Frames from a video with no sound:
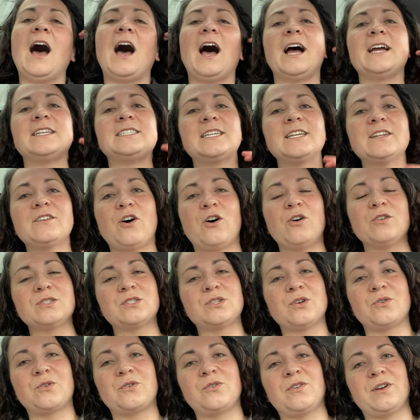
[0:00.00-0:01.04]
I did
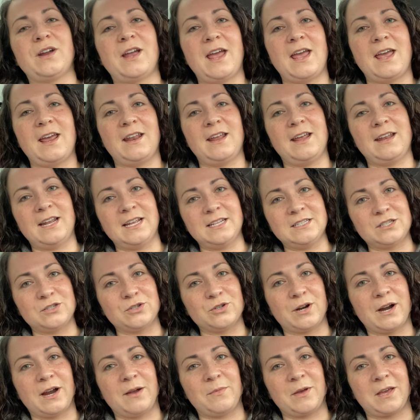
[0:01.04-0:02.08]
also create an
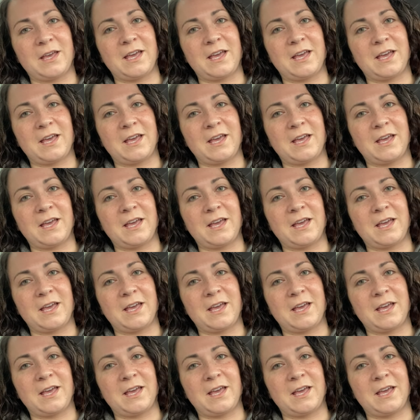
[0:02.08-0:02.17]
Instagram